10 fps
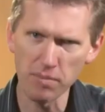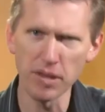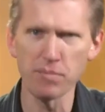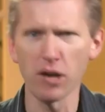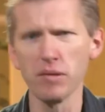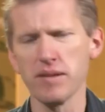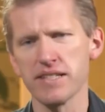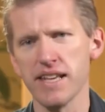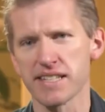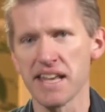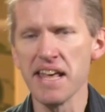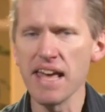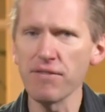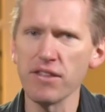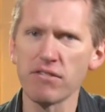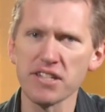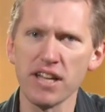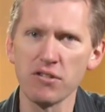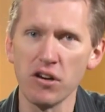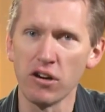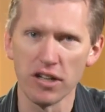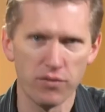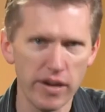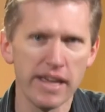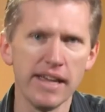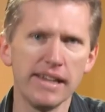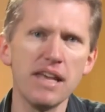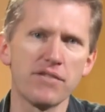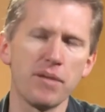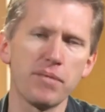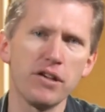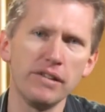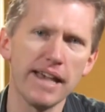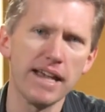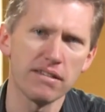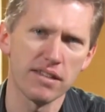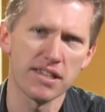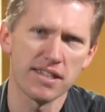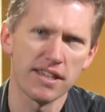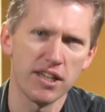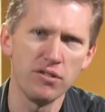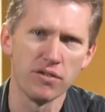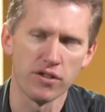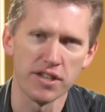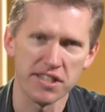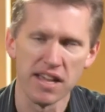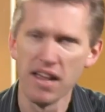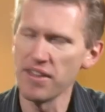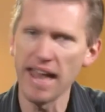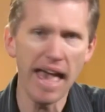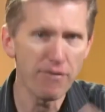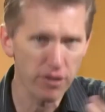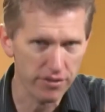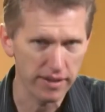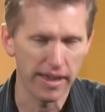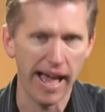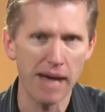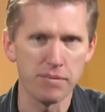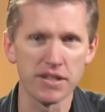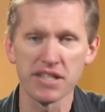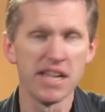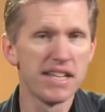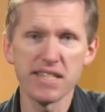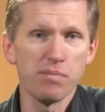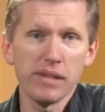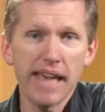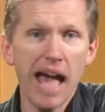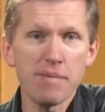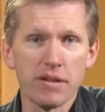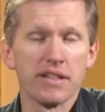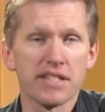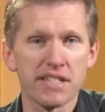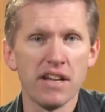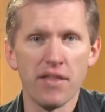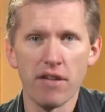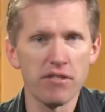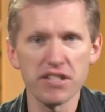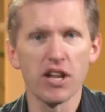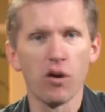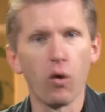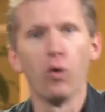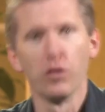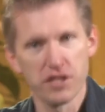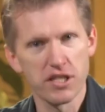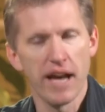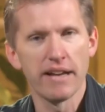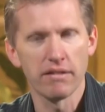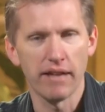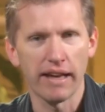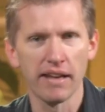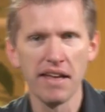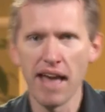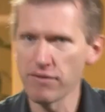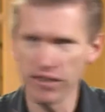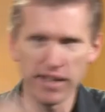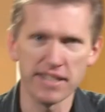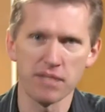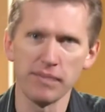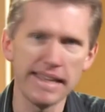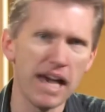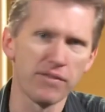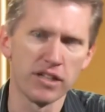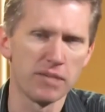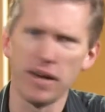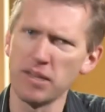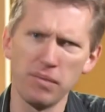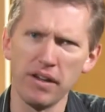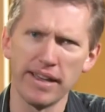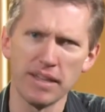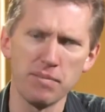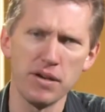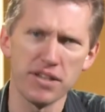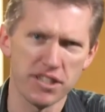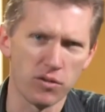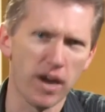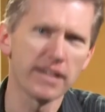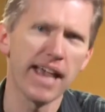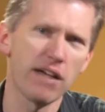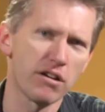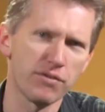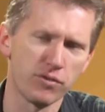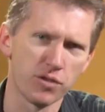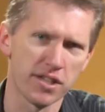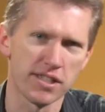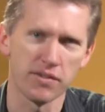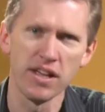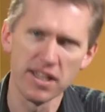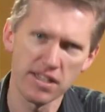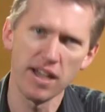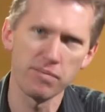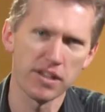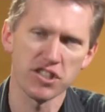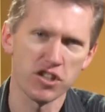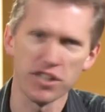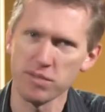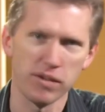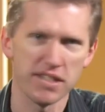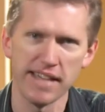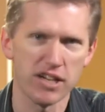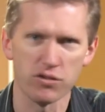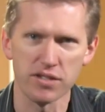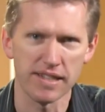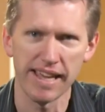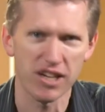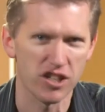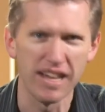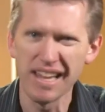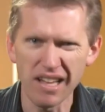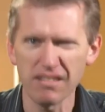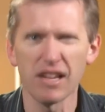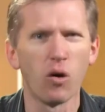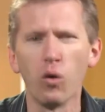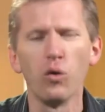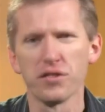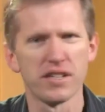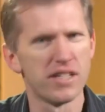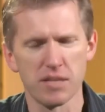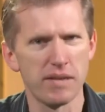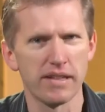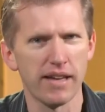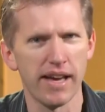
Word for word: But the problem is this if there is no God, if we live in a purely atheistic universe, then everything that happens simply happens. There is no ought to anything. Everything is simply governed by the blind, impersonal, uncaring forces of time plus chance plus natural selection. Nothing ought to be the